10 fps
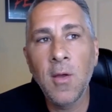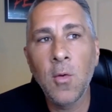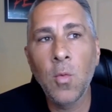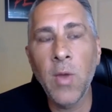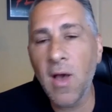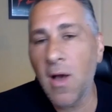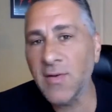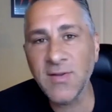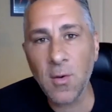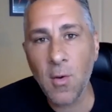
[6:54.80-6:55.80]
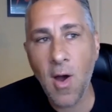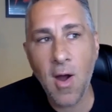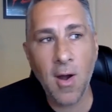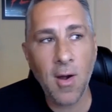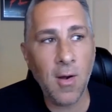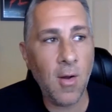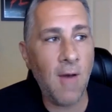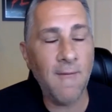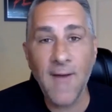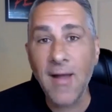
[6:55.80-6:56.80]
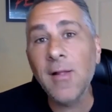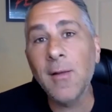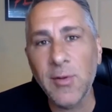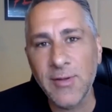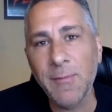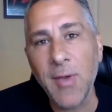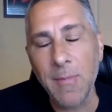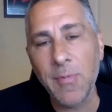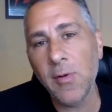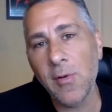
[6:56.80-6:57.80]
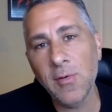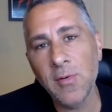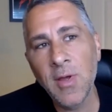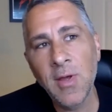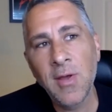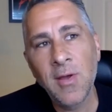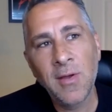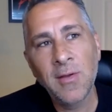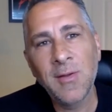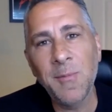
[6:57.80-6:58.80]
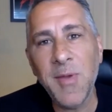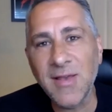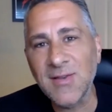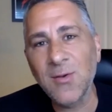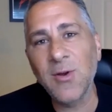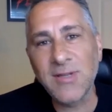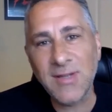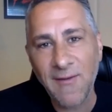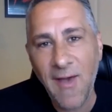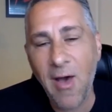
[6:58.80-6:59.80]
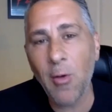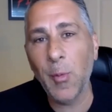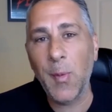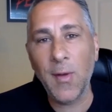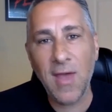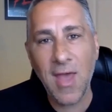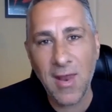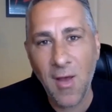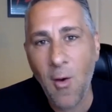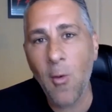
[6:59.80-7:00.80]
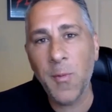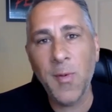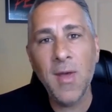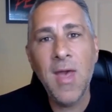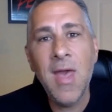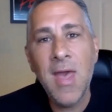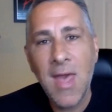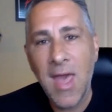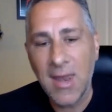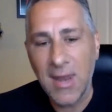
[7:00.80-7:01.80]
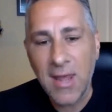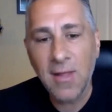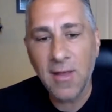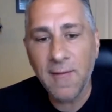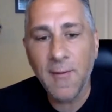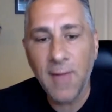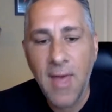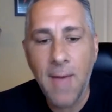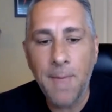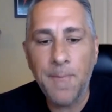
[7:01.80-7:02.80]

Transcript: we also are available to people to be a source of help and hope and healing for them.